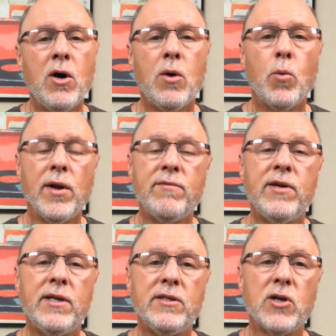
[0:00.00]
One of
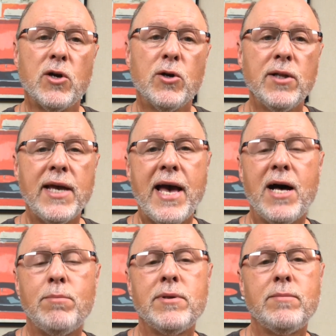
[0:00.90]
his early
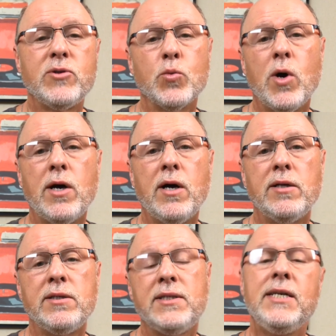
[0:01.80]
albums
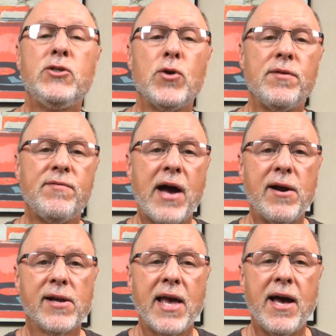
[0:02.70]
was Teaser and the
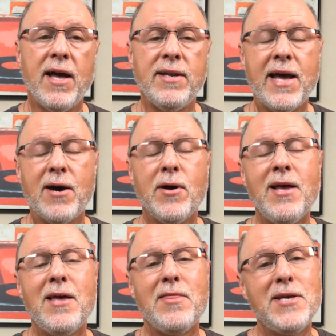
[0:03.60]
Firecat. Now,
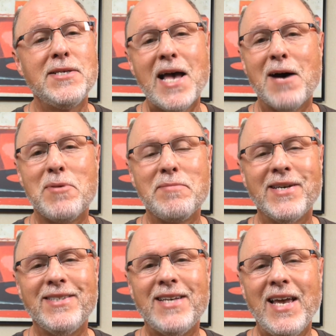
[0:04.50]
this album
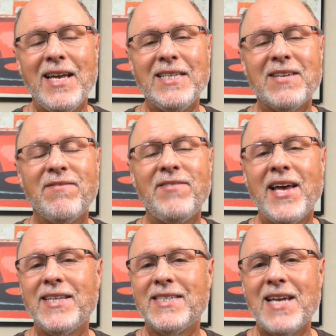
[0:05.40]
contains
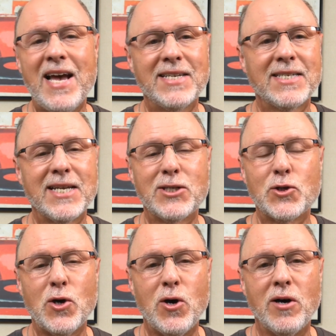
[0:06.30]
fantastic
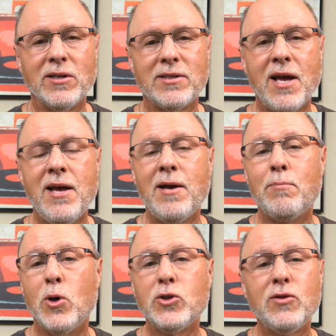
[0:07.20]
songs.
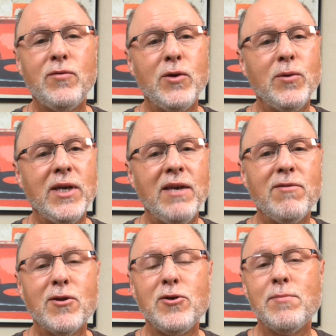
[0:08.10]
Most of you,
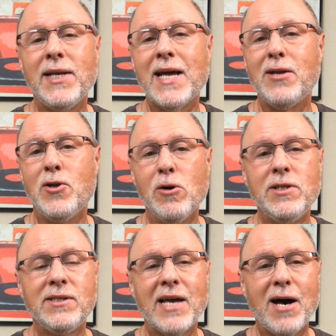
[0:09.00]
even though you may not know
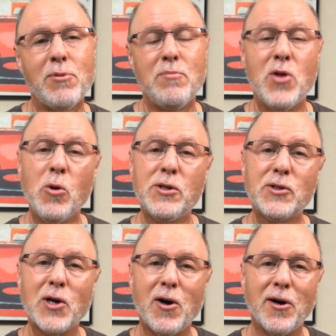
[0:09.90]
this album, know the
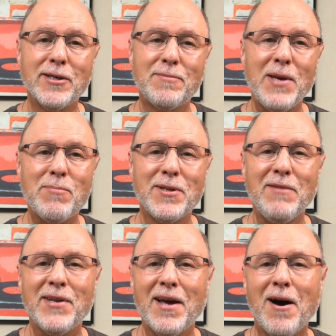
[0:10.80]
songs. People
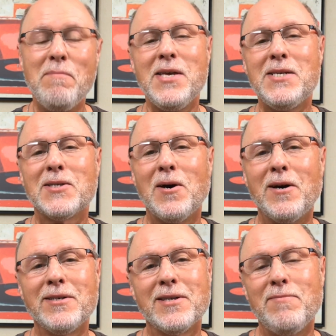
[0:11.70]
even hum these
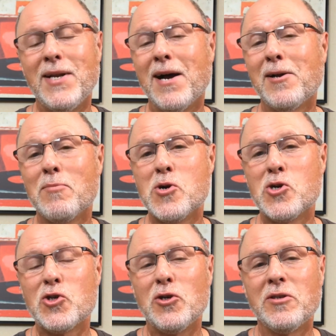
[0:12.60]
songs. They've been on
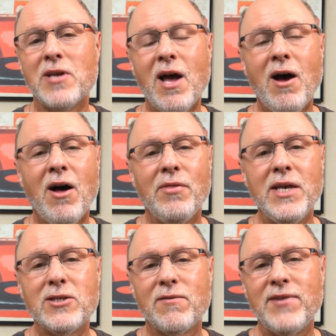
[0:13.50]
commercials.
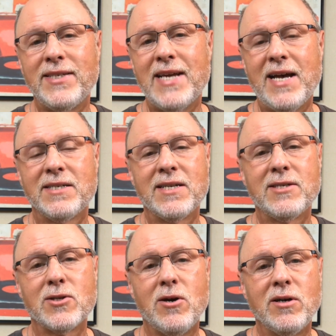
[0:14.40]
These are fantastic
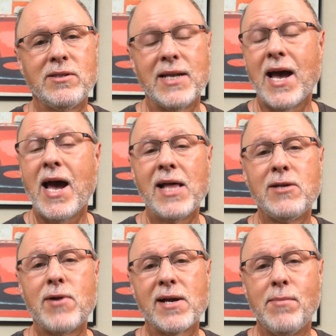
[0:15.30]
songs, and I highly
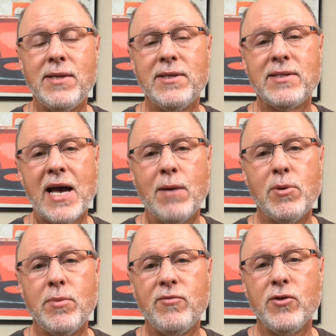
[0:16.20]
recommend this
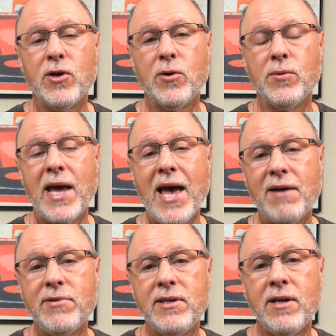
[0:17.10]
album if you don't
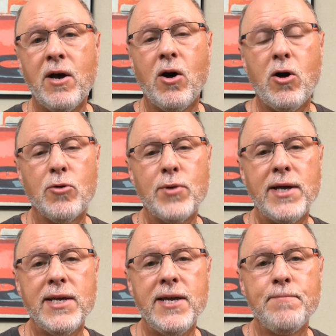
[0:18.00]
have it
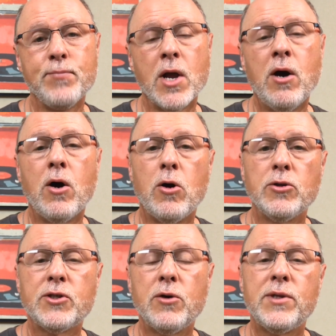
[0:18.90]
already.
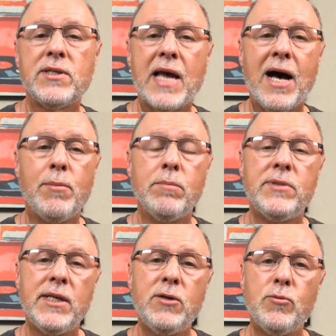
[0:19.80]
Also, this album
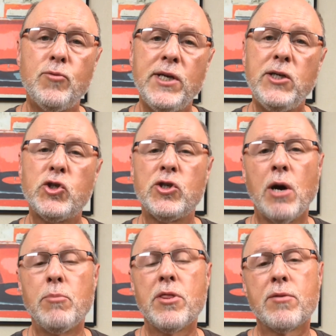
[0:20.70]
did reach
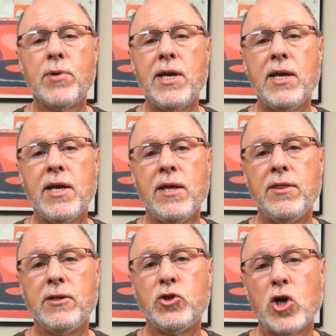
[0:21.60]
number 3 in
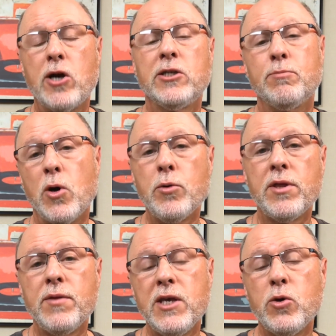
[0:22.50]
the charts, both
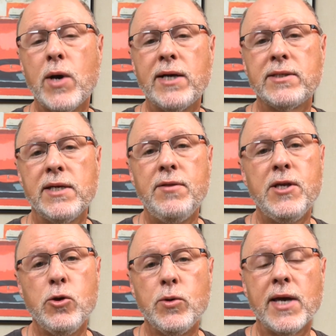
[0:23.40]
in the US and
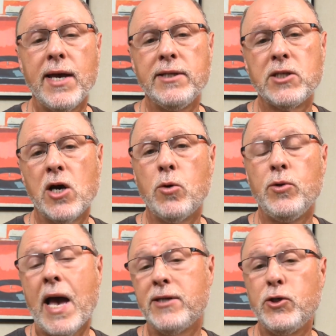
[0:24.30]
the UK. So
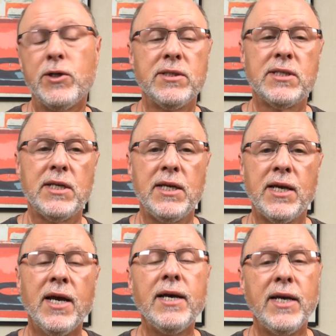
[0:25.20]
as you can see,
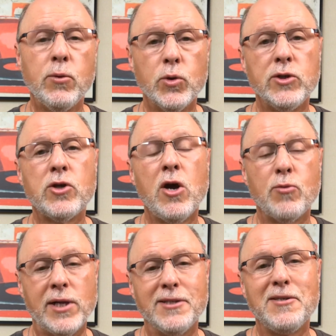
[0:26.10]
it was
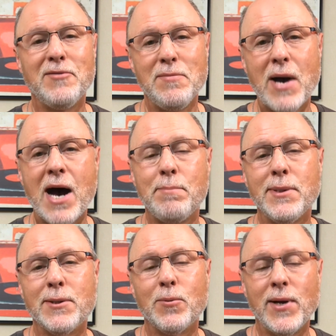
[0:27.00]
relatively
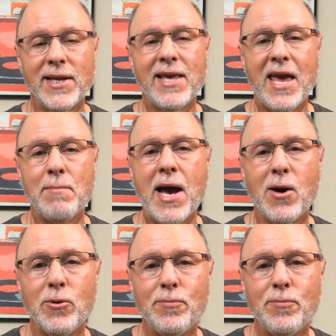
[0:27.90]
popular when it came out.